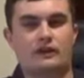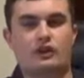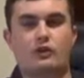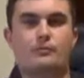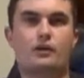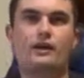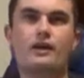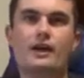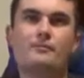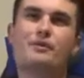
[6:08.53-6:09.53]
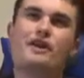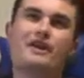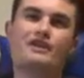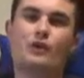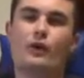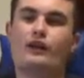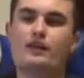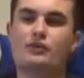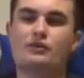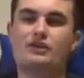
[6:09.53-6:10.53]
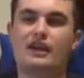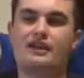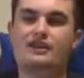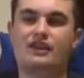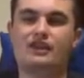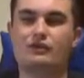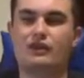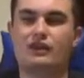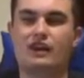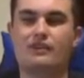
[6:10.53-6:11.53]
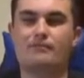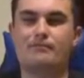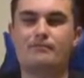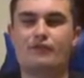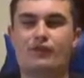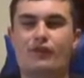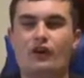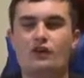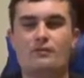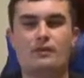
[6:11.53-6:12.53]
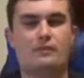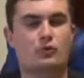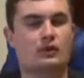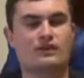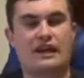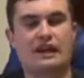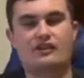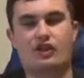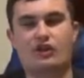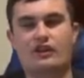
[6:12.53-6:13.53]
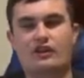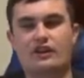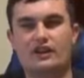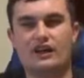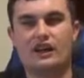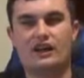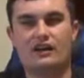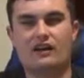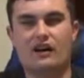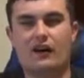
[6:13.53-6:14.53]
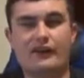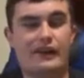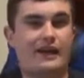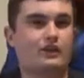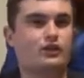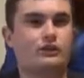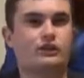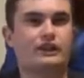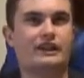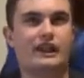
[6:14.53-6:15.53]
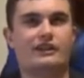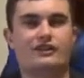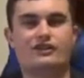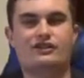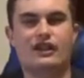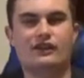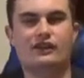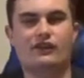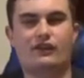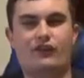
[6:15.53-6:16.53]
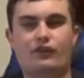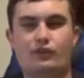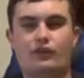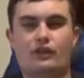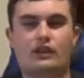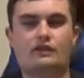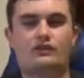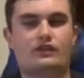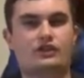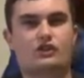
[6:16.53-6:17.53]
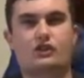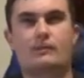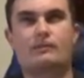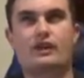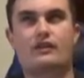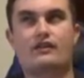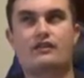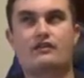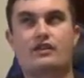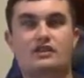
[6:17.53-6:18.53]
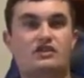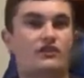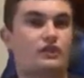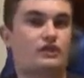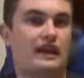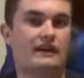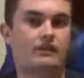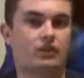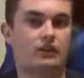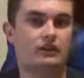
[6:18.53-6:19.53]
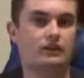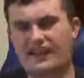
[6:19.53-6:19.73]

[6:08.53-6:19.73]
Cooper, but in the way that it was executed, it felt a bit more tacked on unnaturally, and there's definitely a few things in the script that does feel tacked on.